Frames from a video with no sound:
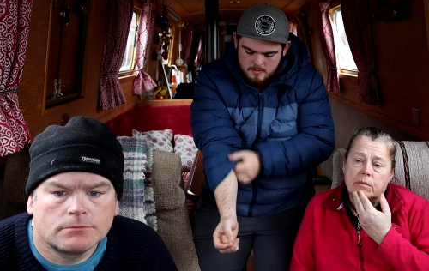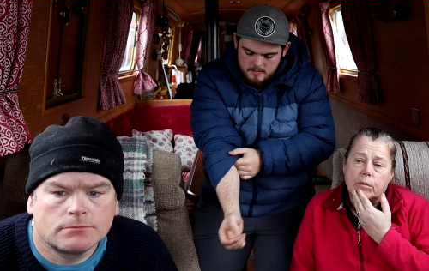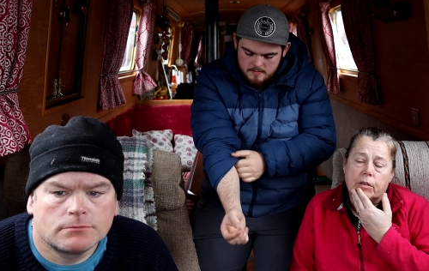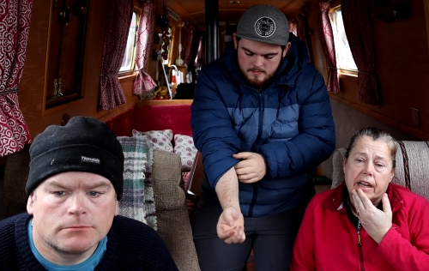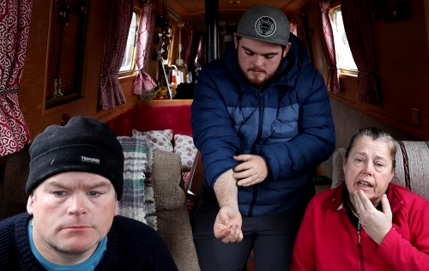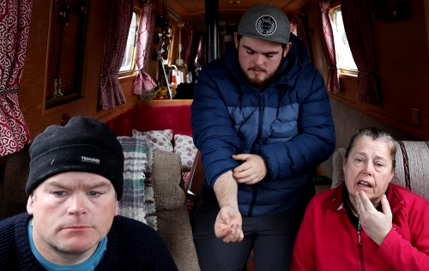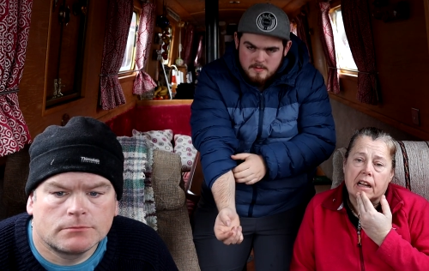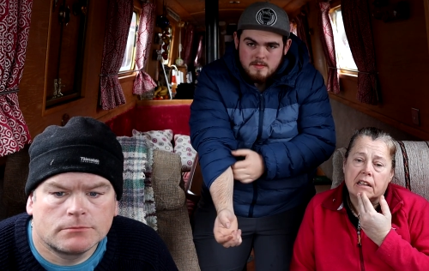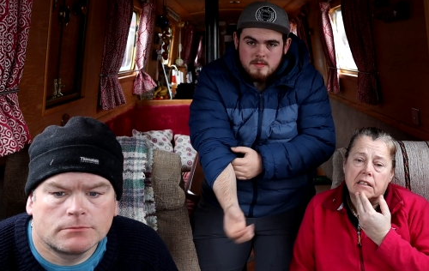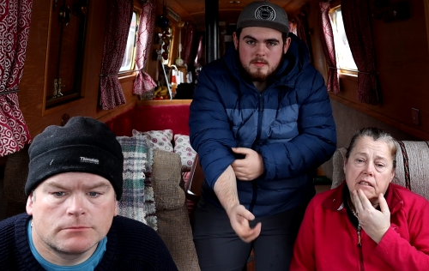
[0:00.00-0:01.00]

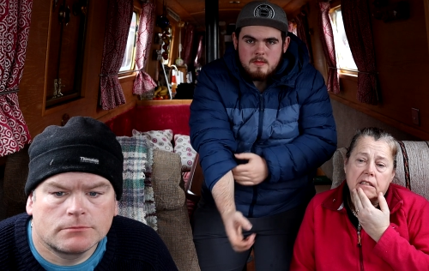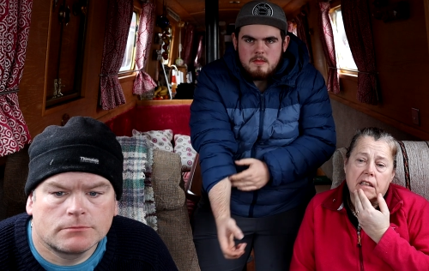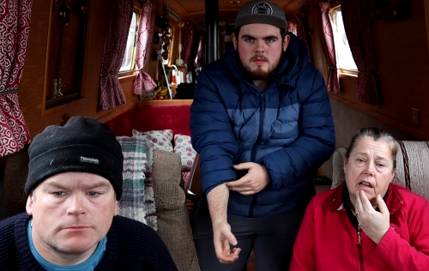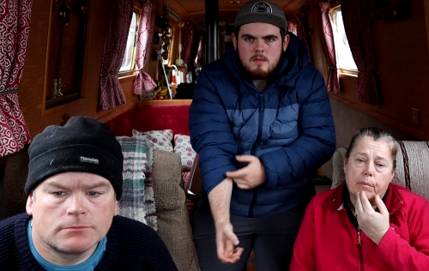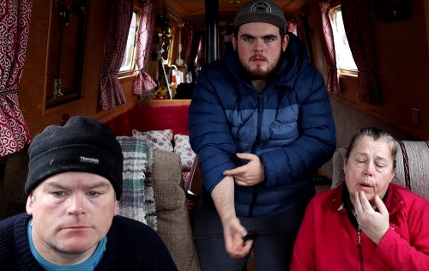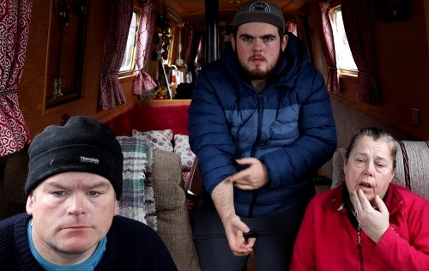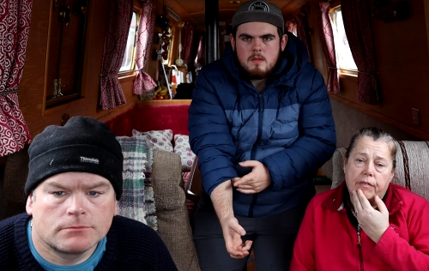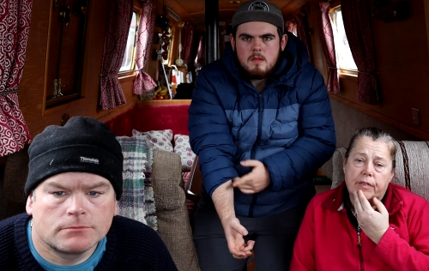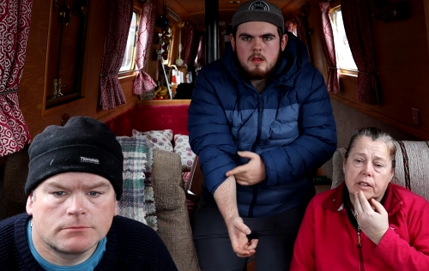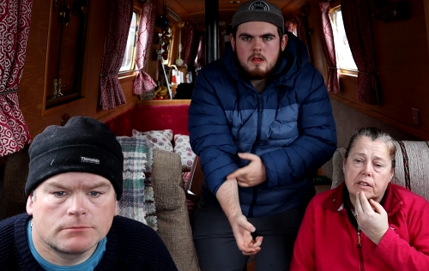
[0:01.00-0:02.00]
Speaker 1: Marina at
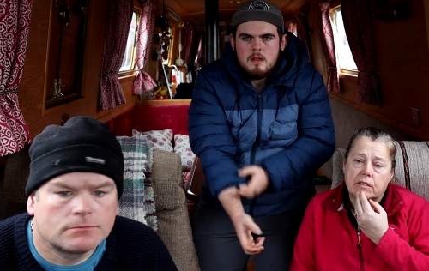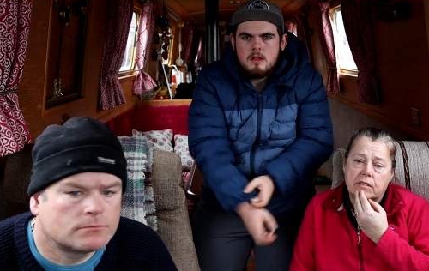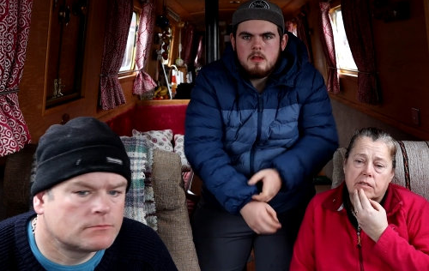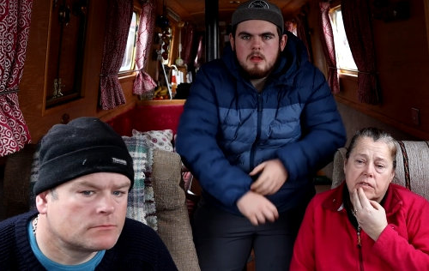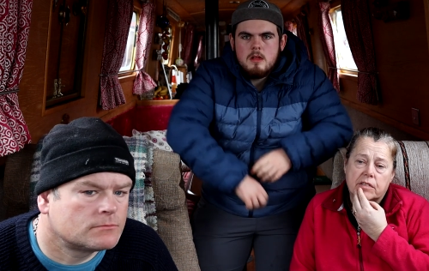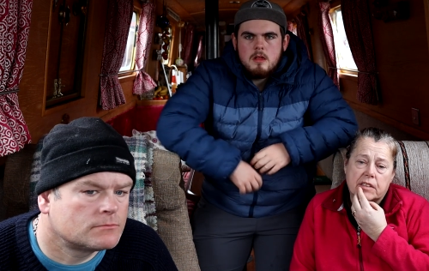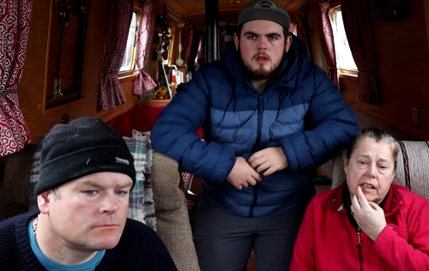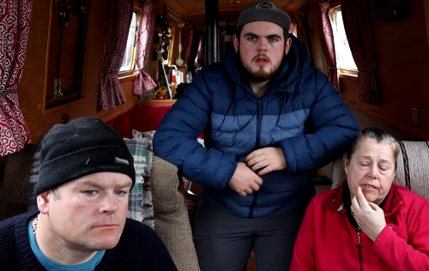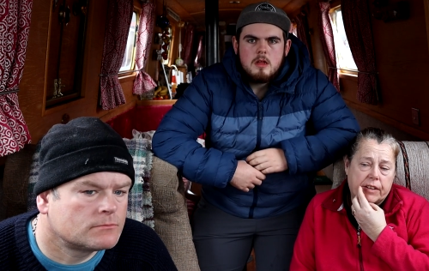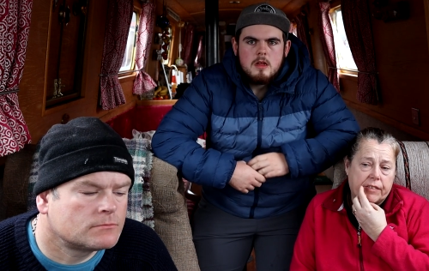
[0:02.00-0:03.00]
Pyford,
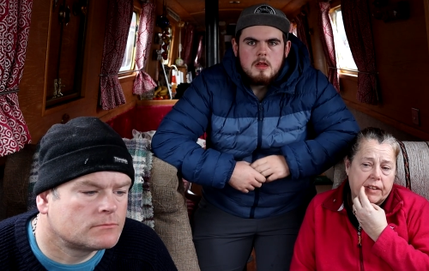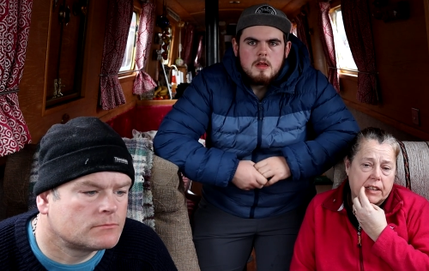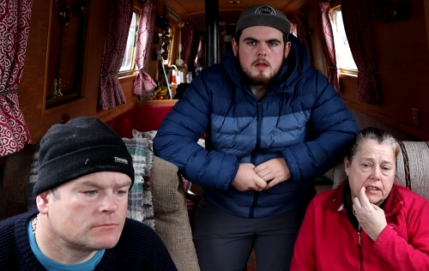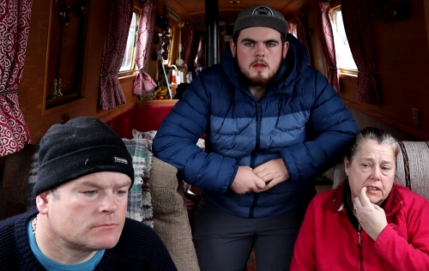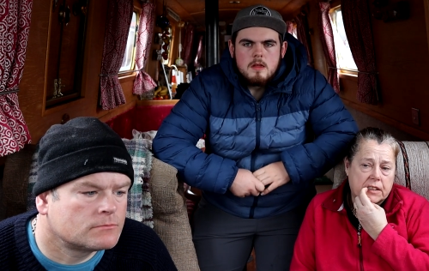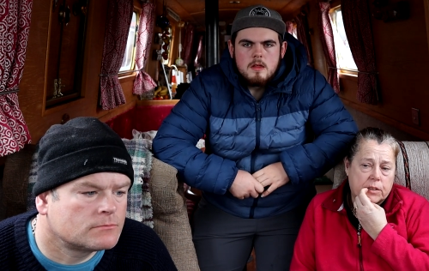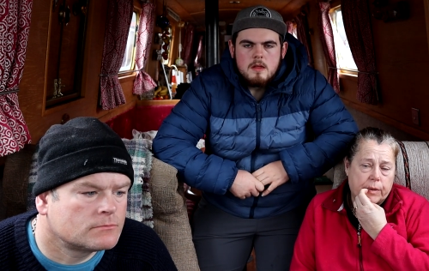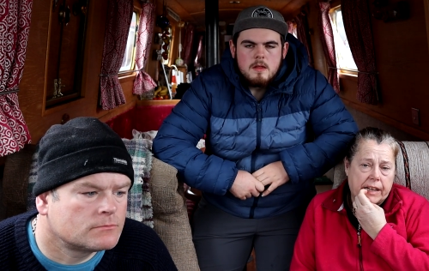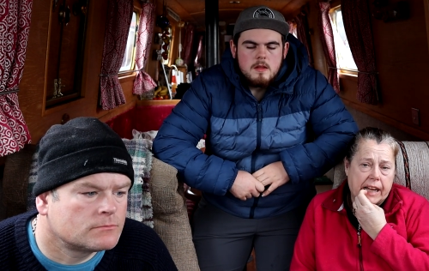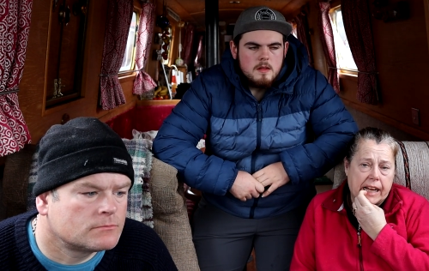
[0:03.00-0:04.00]
they've given us
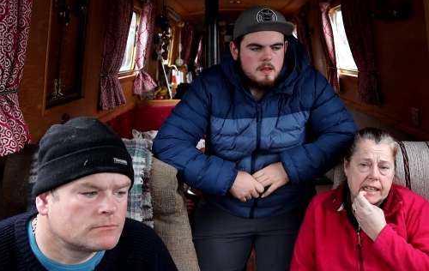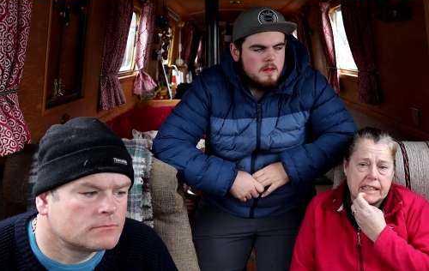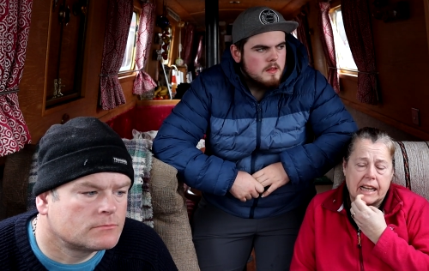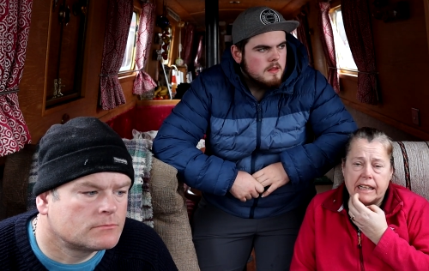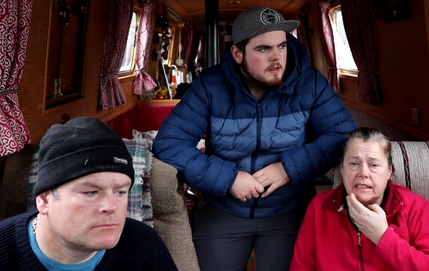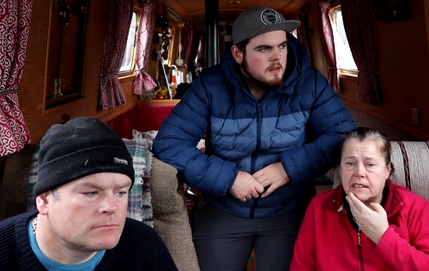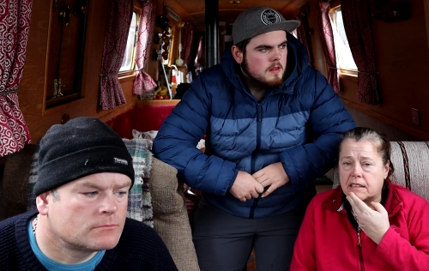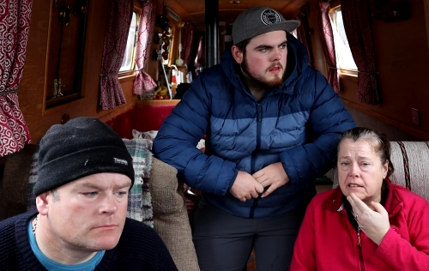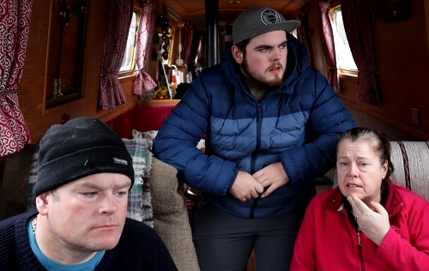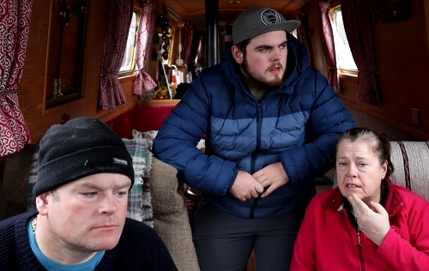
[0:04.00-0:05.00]
28
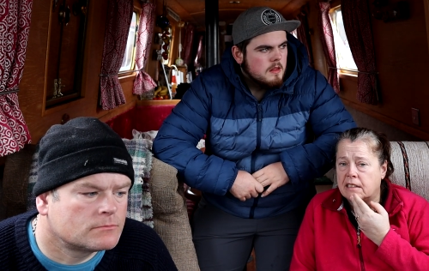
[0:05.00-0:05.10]
days